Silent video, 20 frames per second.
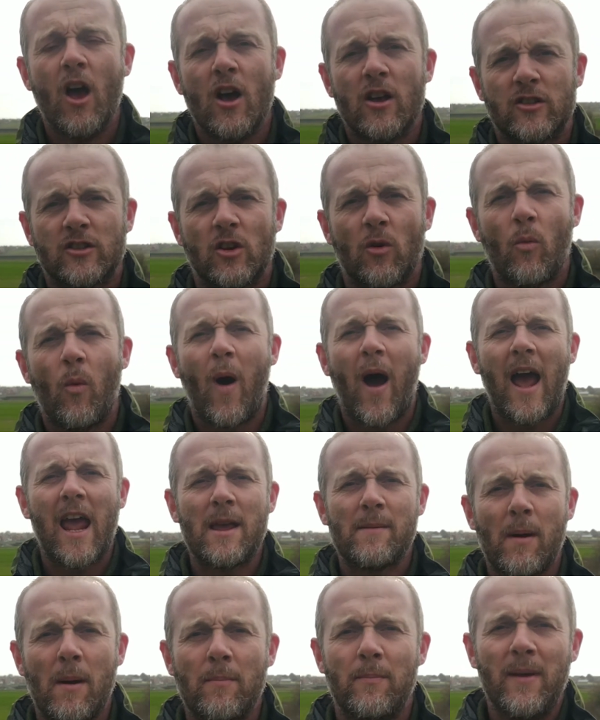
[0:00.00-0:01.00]
So why
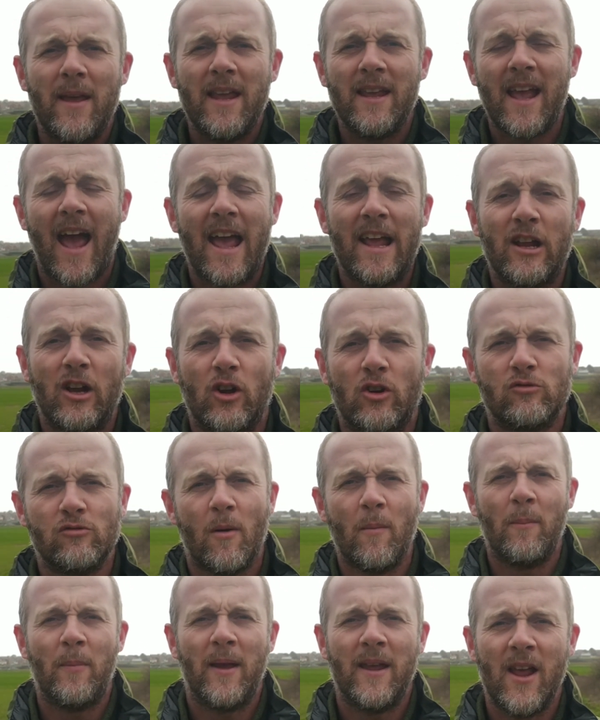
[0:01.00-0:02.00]
am I being a
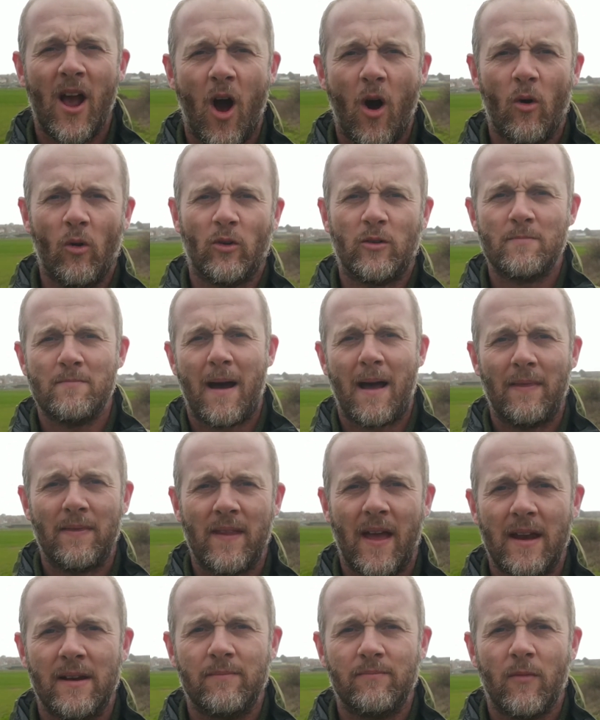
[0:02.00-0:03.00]
grumpy old man
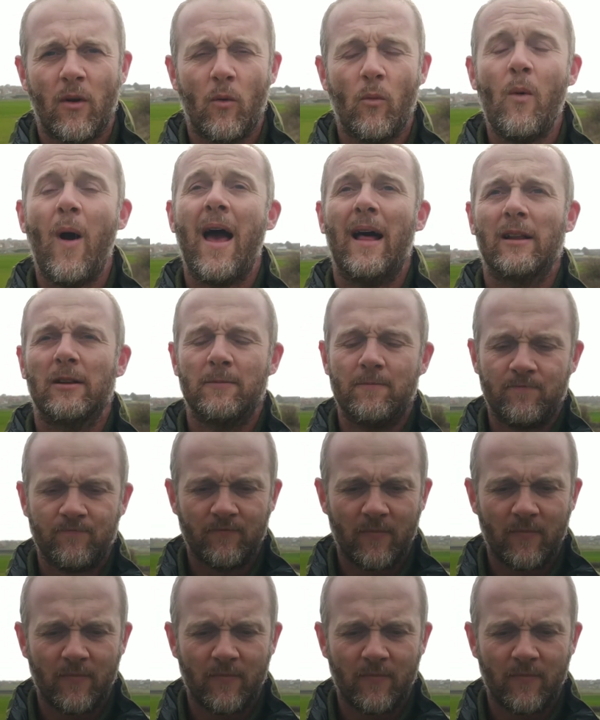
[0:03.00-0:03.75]
then? Well,